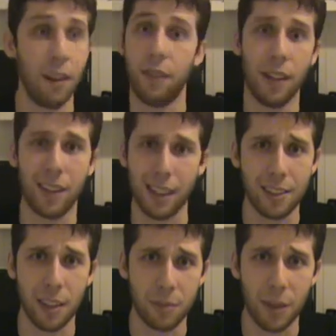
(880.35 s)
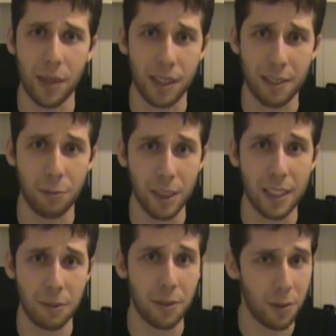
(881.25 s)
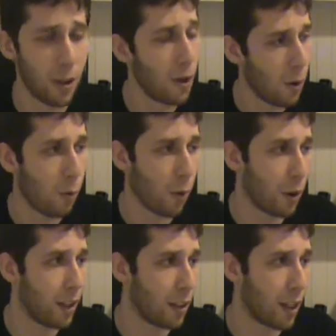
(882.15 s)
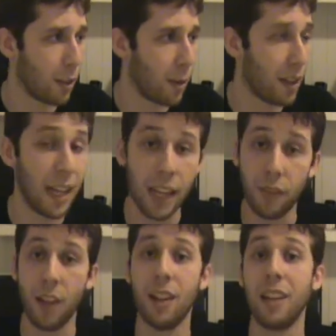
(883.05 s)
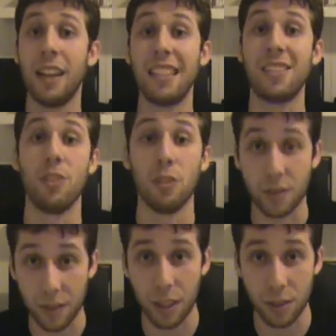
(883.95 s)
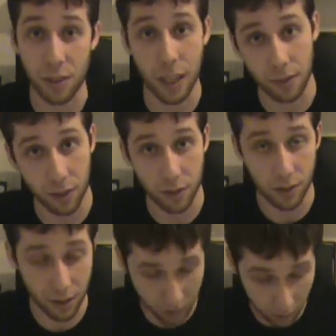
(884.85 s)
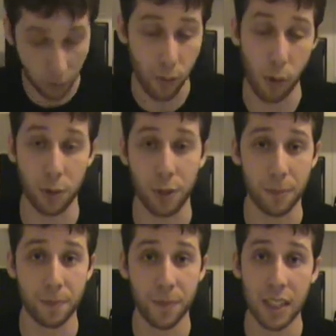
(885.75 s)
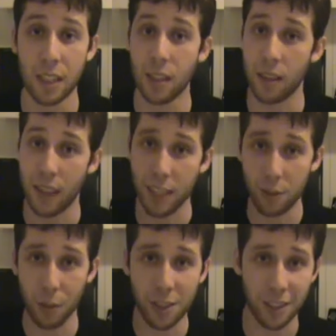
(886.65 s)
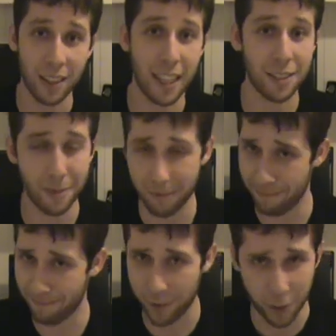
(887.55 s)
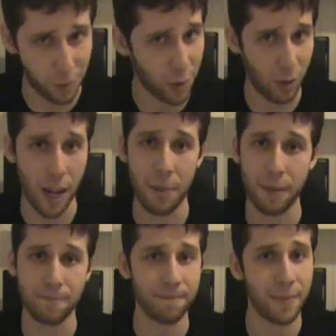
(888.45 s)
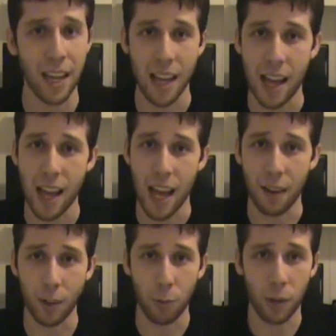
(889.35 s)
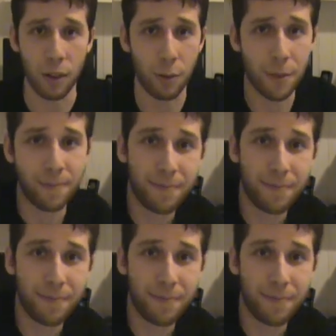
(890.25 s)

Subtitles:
anything else comes up that really seems worthy, I'll talk about that. If not, at least those videos you have to look forward to. Thanks for watching. Thanks for subscribing. Have a good one, everyone.